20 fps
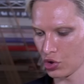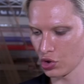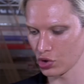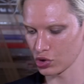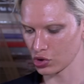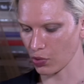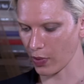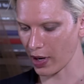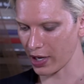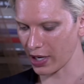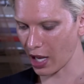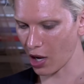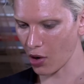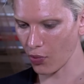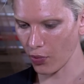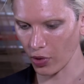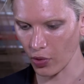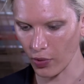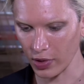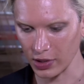So right now
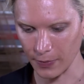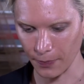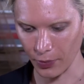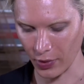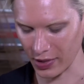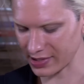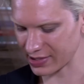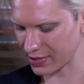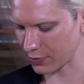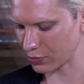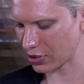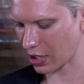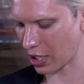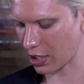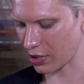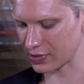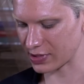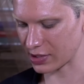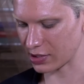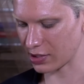we're going to press some
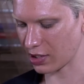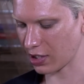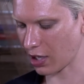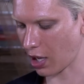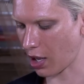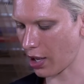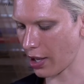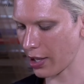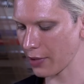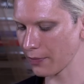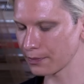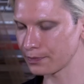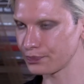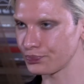shadows into the eye.